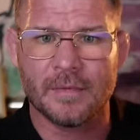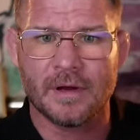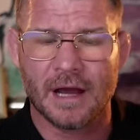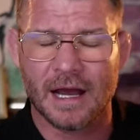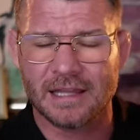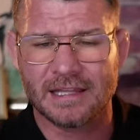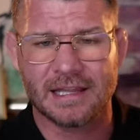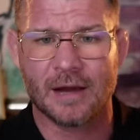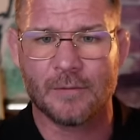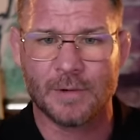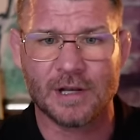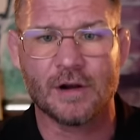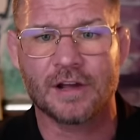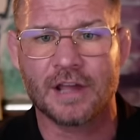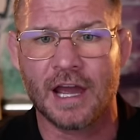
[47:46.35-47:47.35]
And they're like, we yeah.
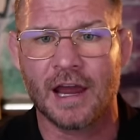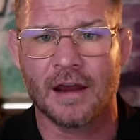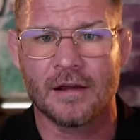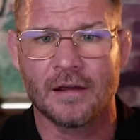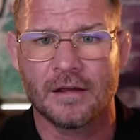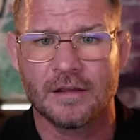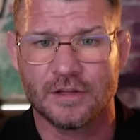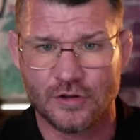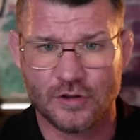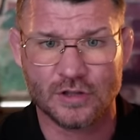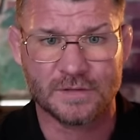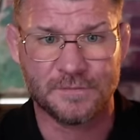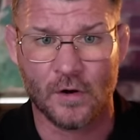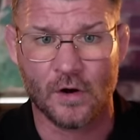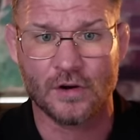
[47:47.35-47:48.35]
don't care. You just yeah.
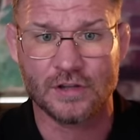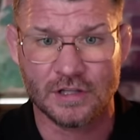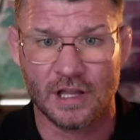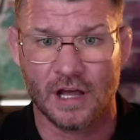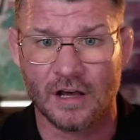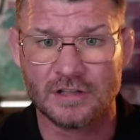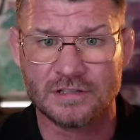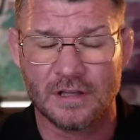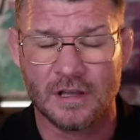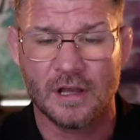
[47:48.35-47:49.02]
fought, you lost.